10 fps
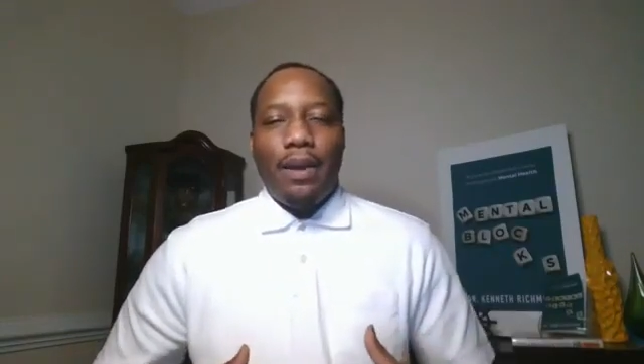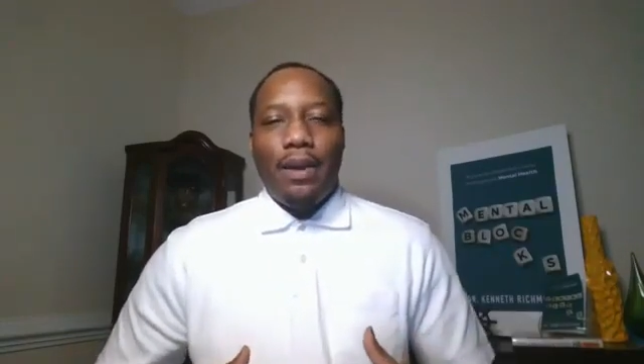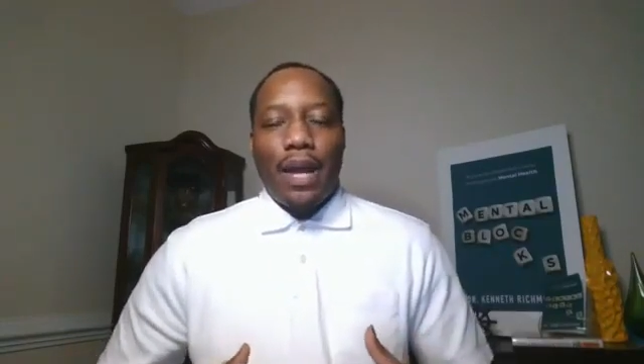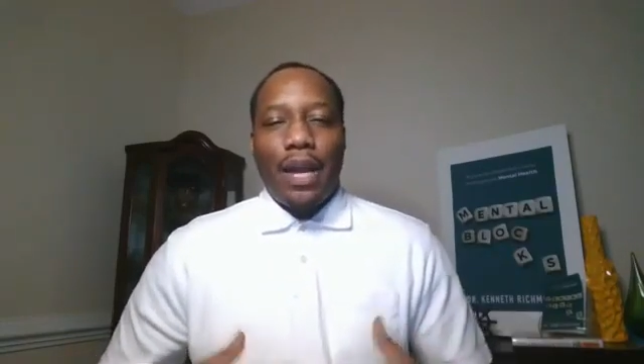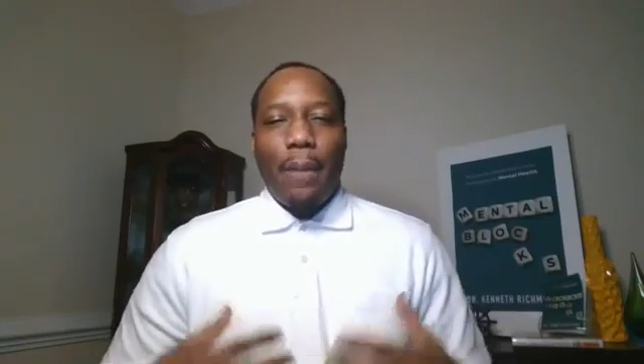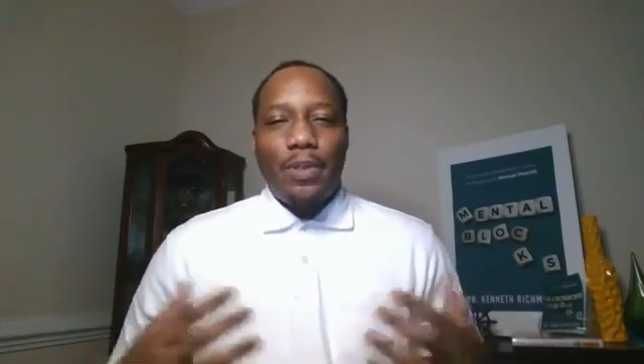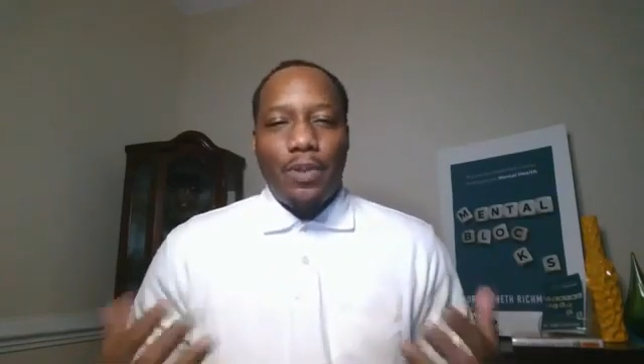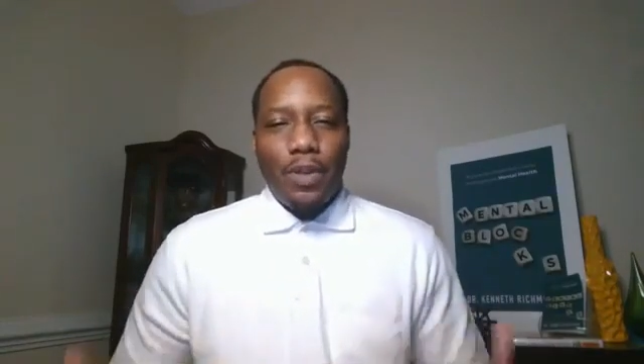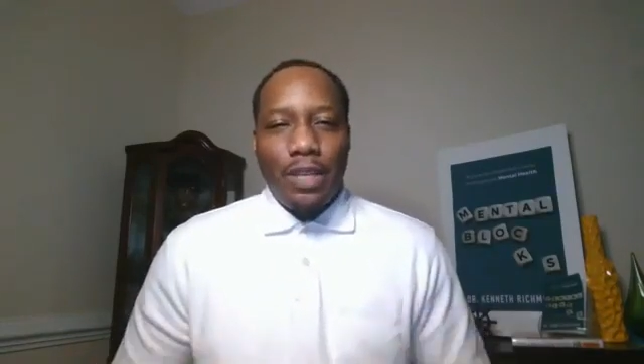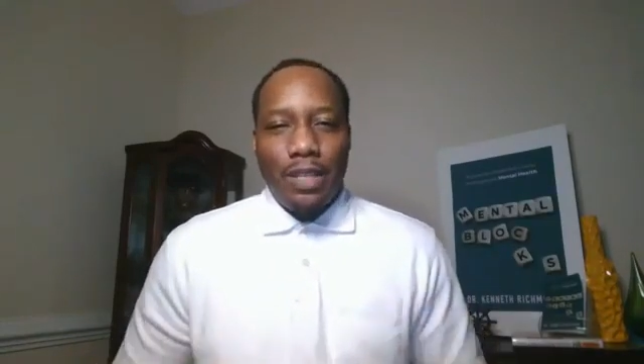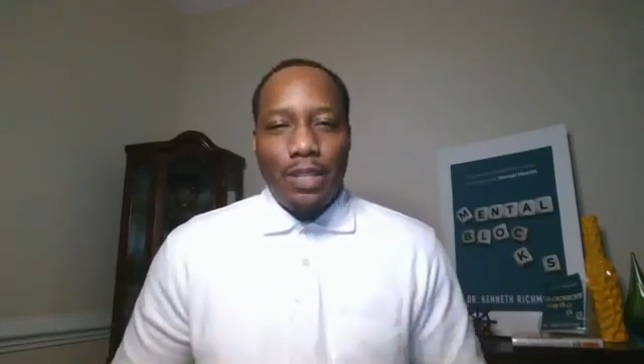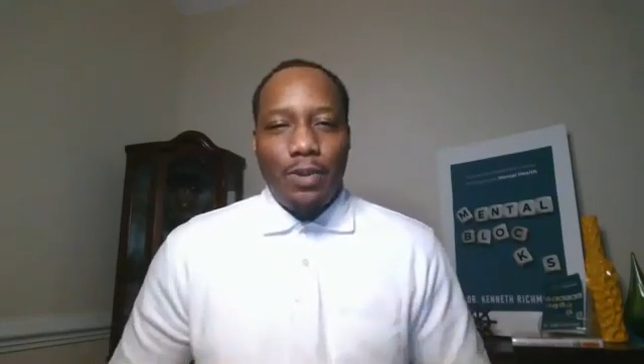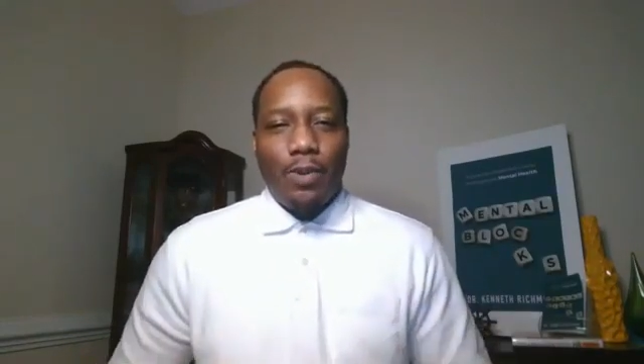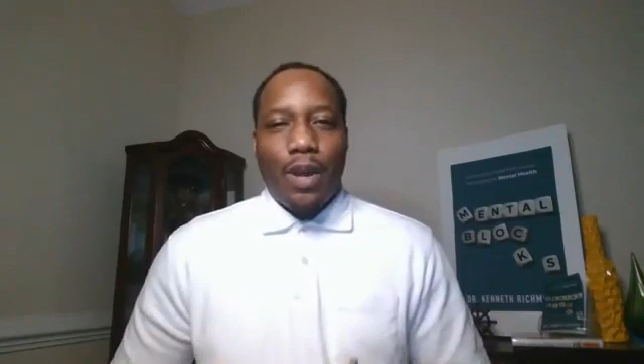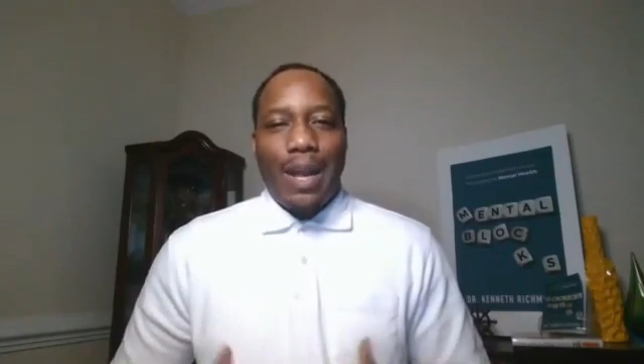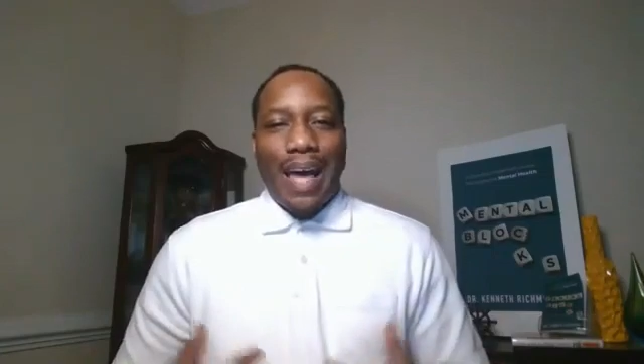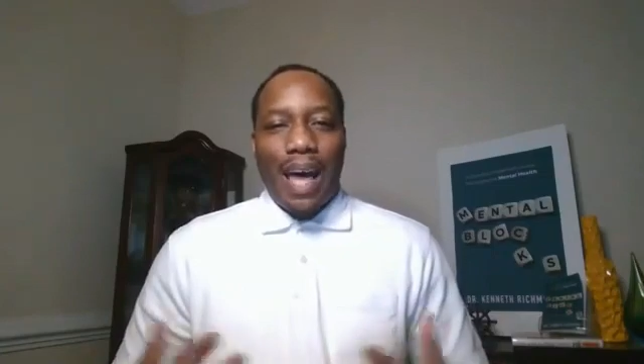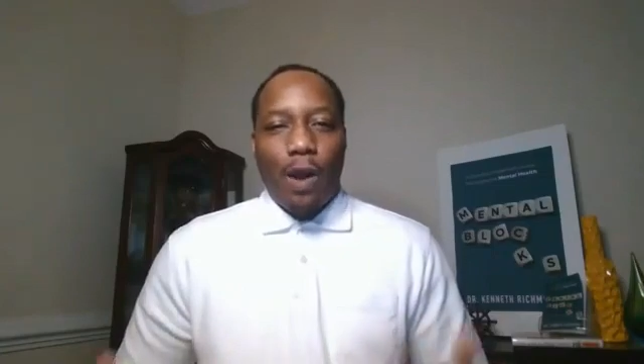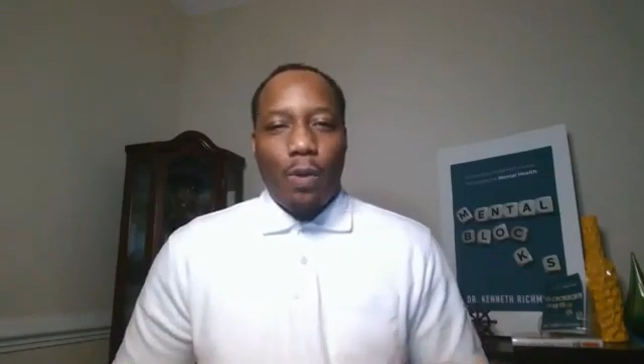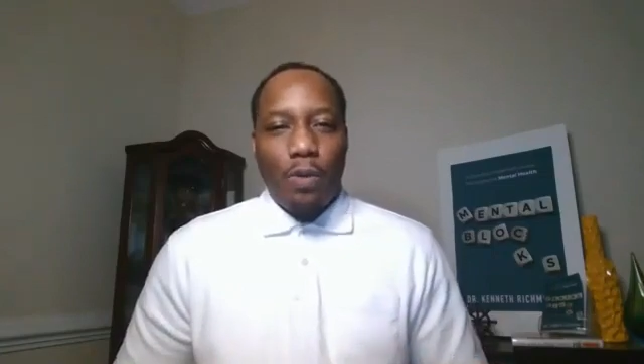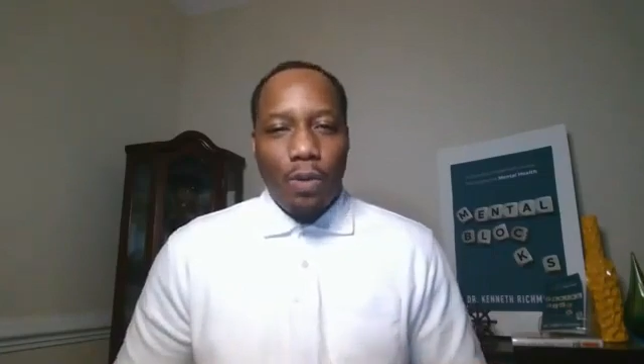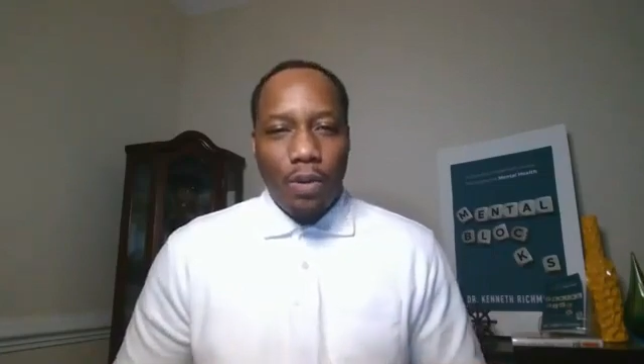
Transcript: an opportunity to allow